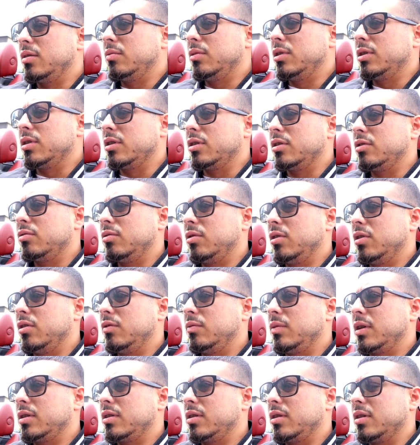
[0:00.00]
What is it,
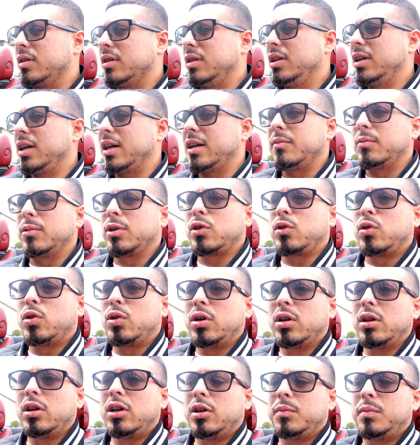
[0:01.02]
12 by 10? He gotta
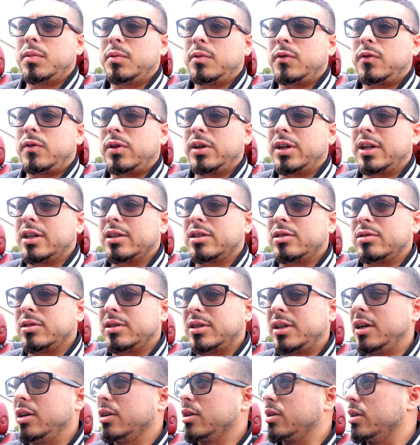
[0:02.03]
record a little bit before he get to
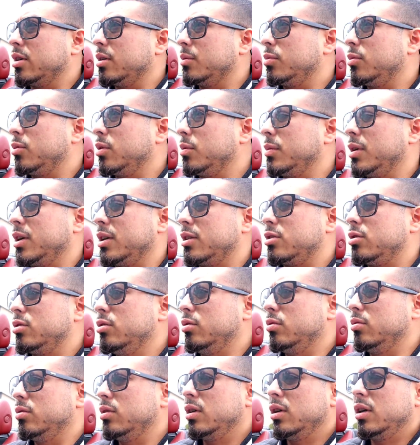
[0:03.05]
his haircut appointment at
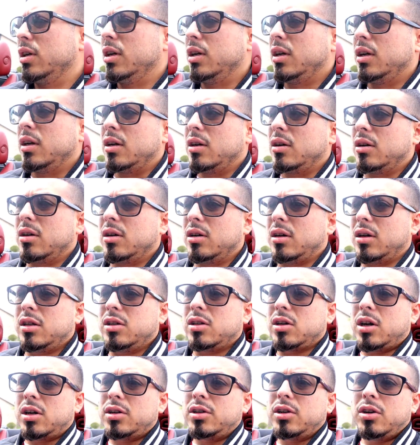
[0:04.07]
2.
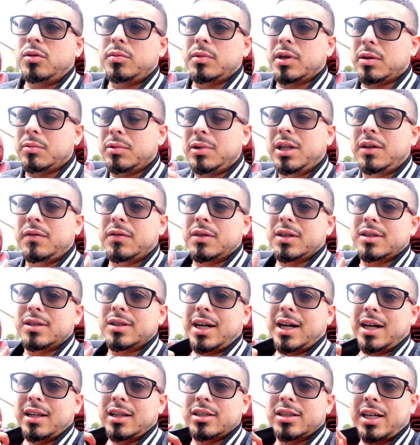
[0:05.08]
And y'all know, man, we leaving to
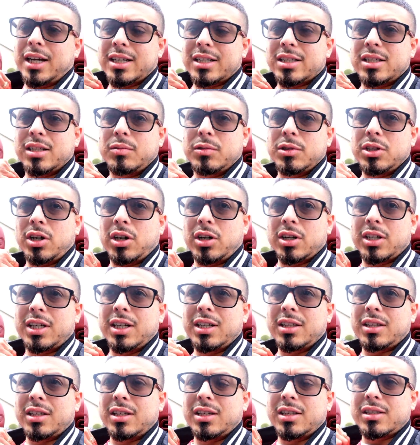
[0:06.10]
Dallas. Actually, when y'all
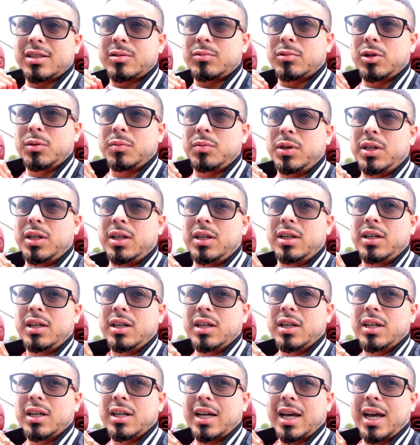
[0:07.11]
get this, we'll be
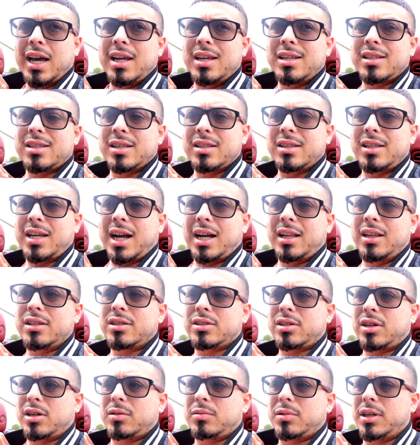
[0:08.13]
heading to
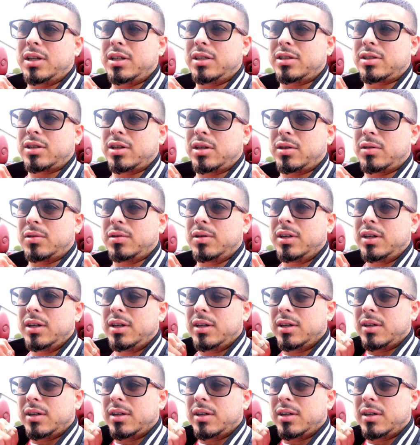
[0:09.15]
Dallas already. So